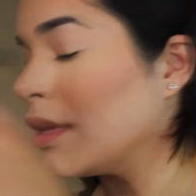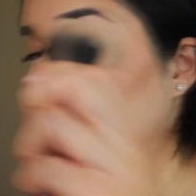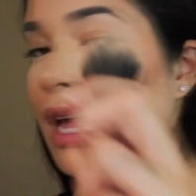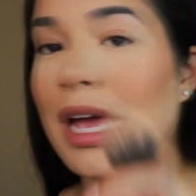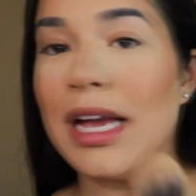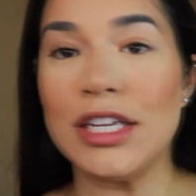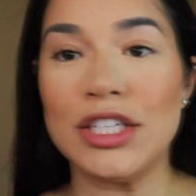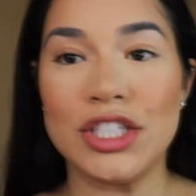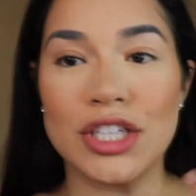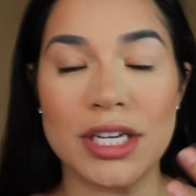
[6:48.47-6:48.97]

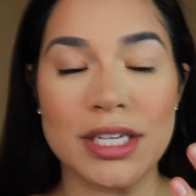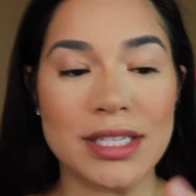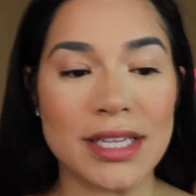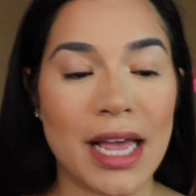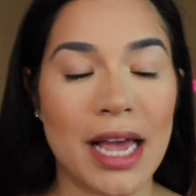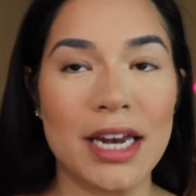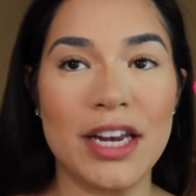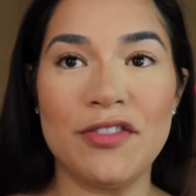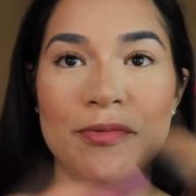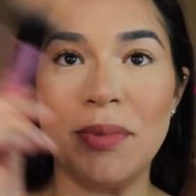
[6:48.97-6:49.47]
and just
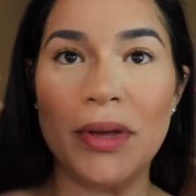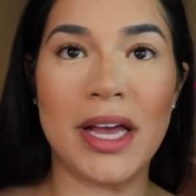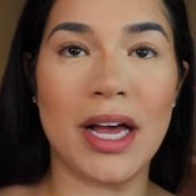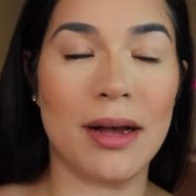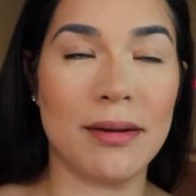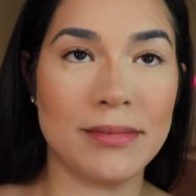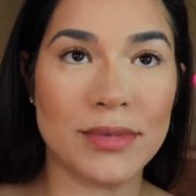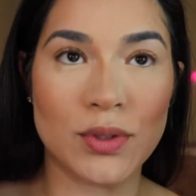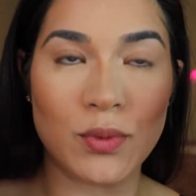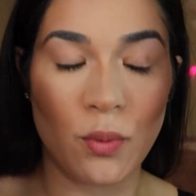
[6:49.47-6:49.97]
kind of
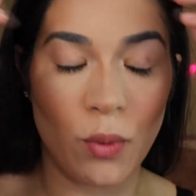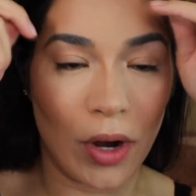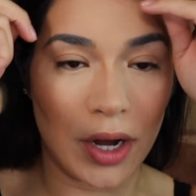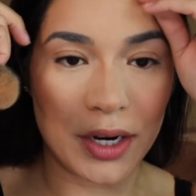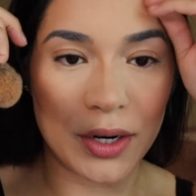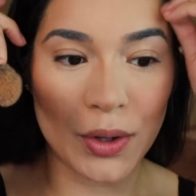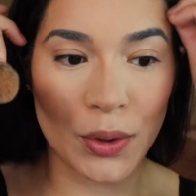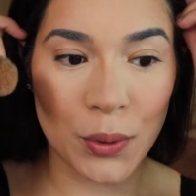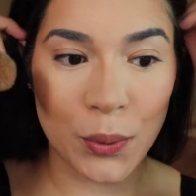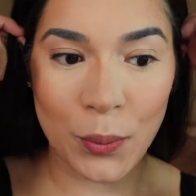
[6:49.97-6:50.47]
becomes
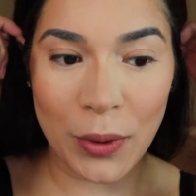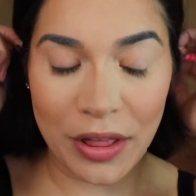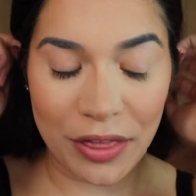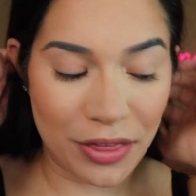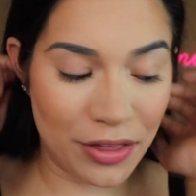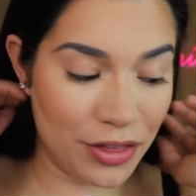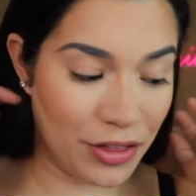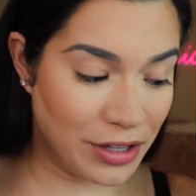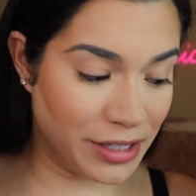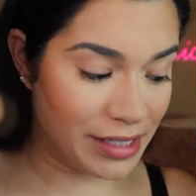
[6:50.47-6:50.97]
one with the